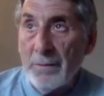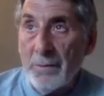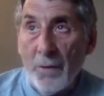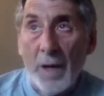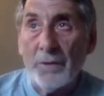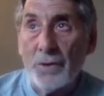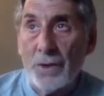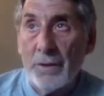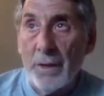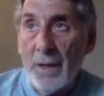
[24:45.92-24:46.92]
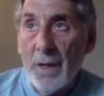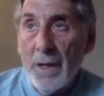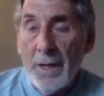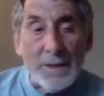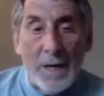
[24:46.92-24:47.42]
not to share it.
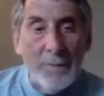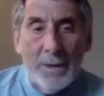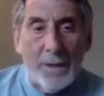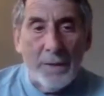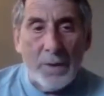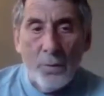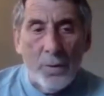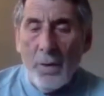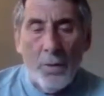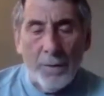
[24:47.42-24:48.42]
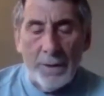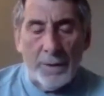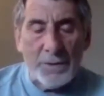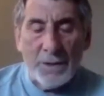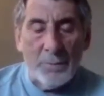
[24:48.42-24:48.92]
Is we're all in an
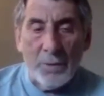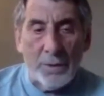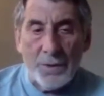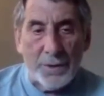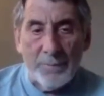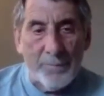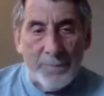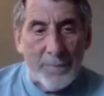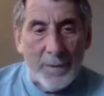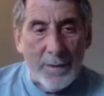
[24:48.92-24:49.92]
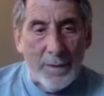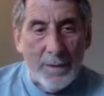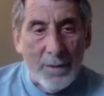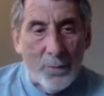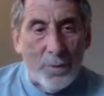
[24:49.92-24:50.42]
unseen partnership.
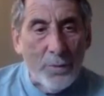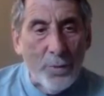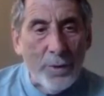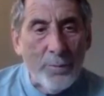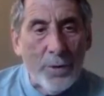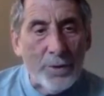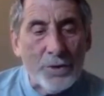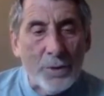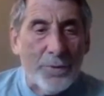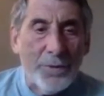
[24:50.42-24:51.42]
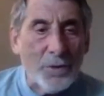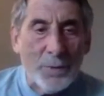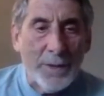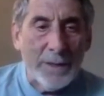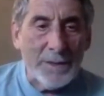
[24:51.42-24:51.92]
We're in a partnership with things
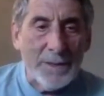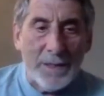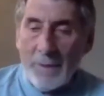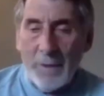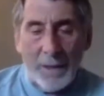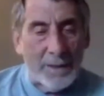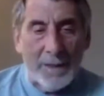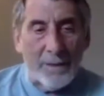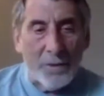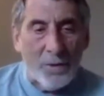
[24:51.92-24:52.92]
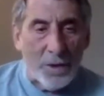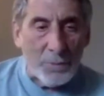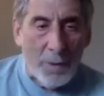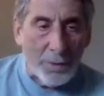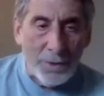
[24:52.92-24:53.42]
we can't see. And I'm not going to get into the
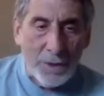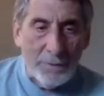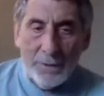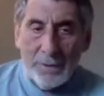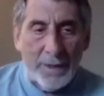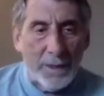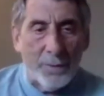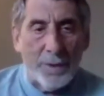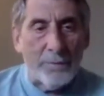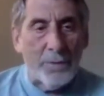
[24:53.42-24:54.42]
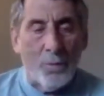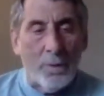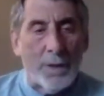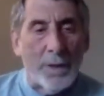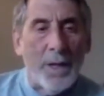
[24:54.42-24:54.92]
cosmology of it. You can take it whatever you
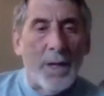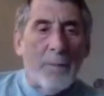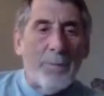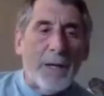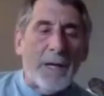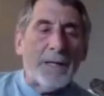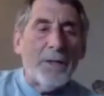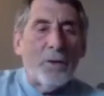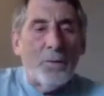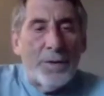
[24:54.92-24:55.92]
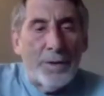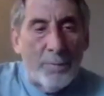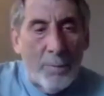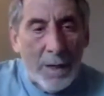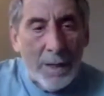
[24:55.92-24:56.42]
want. but I know that
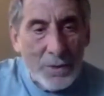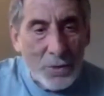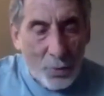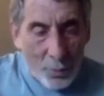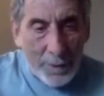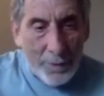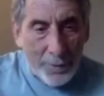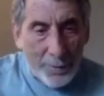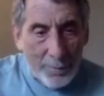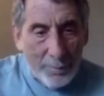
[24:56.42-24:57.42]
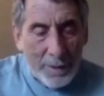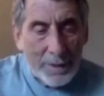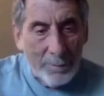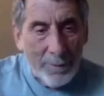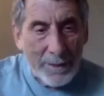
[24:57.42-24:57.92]
my surrender, my
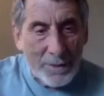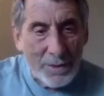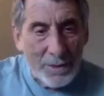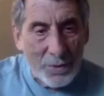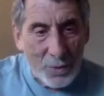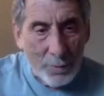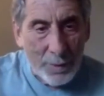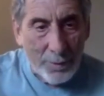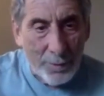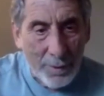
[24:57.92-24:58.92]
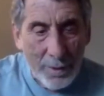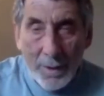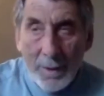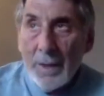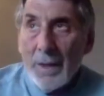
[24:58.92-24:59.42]
capacity to surrender,
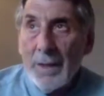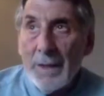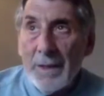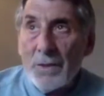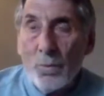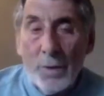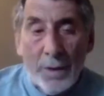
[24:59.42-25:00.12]
is what